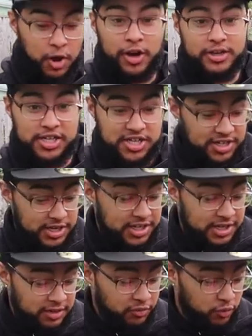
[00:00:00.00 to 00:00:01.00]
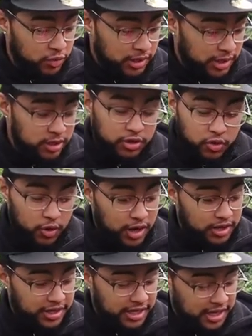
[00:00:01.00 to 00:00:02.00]
on this shit. This shit's really good
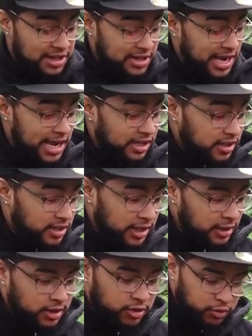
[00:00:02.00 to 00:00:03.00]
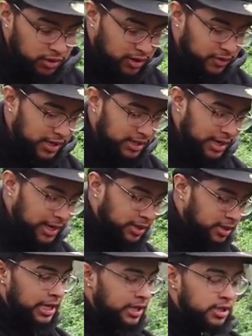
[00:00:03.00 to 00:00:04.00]
quality. As you guys can see, it looks really, really
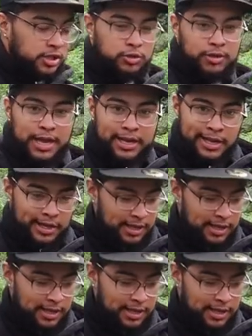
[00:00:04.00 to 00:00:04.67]
nice. Easy to like